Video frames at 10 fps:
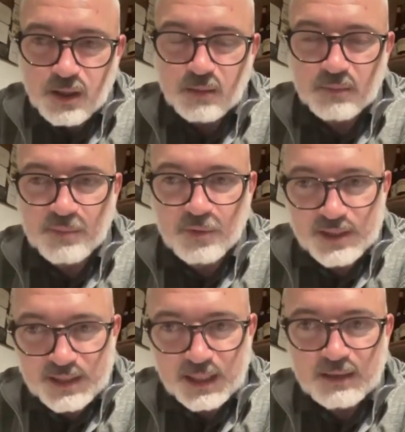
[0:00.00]
People
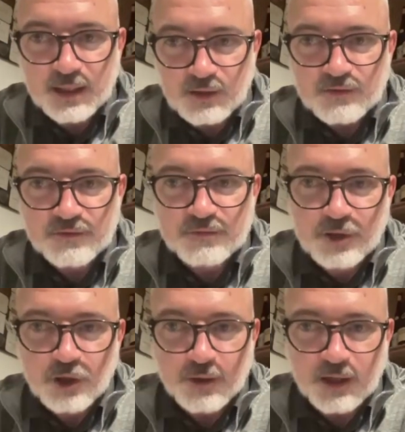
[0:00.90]
still kind of
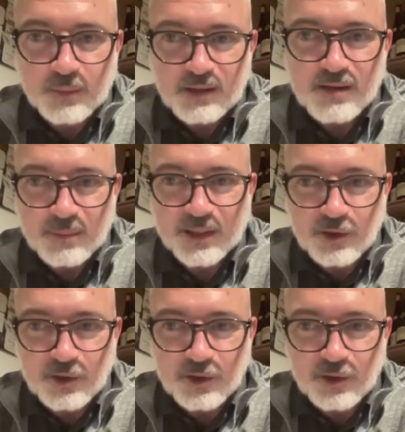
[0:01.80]
going a bit